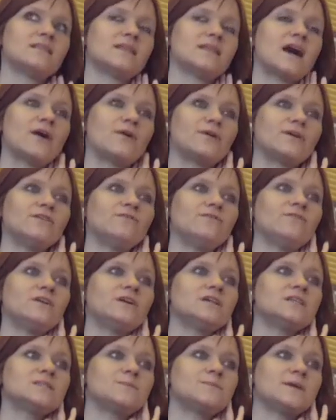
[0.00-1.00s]
Allowing
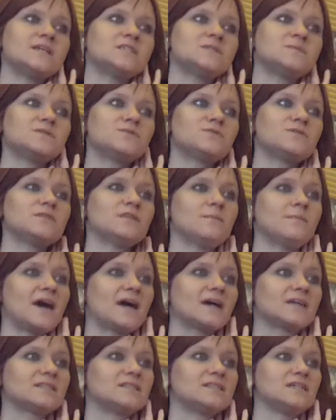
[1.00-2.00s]
for a space between the
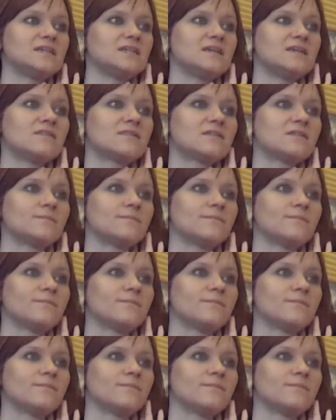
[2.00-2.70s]
back teeth.